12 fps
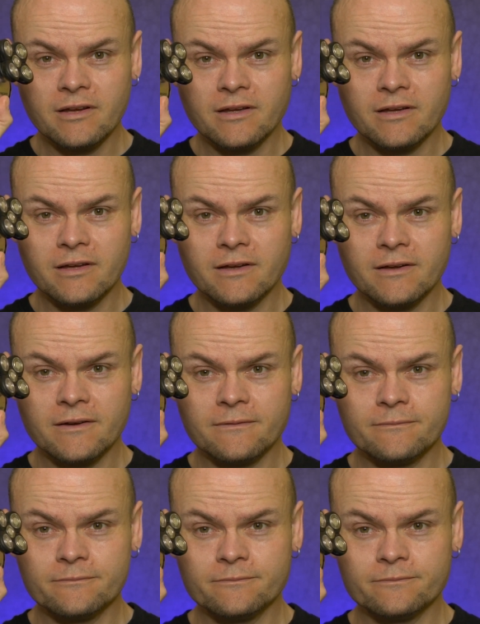
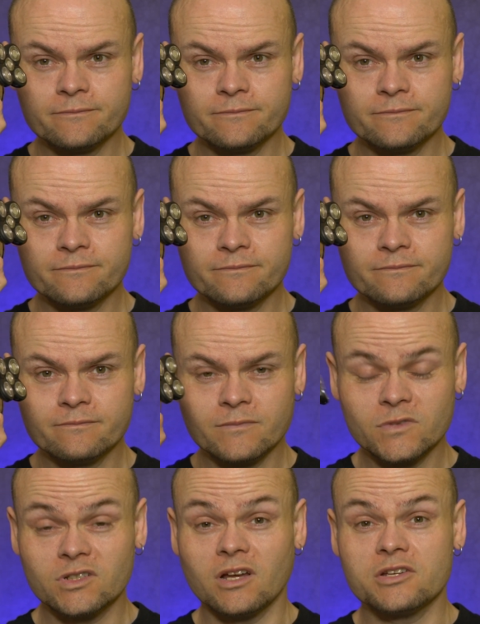
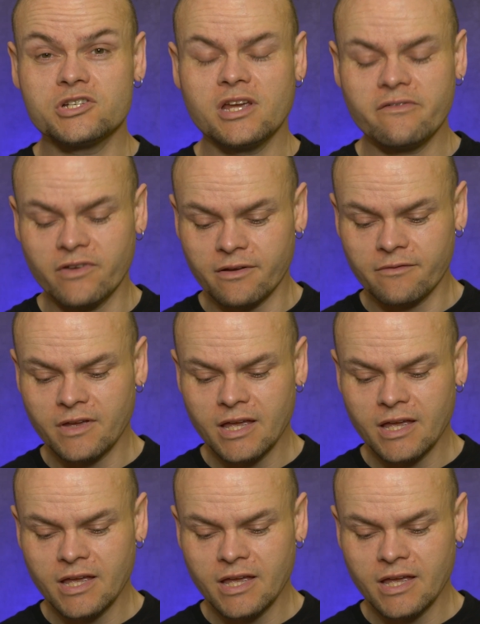starts shaving.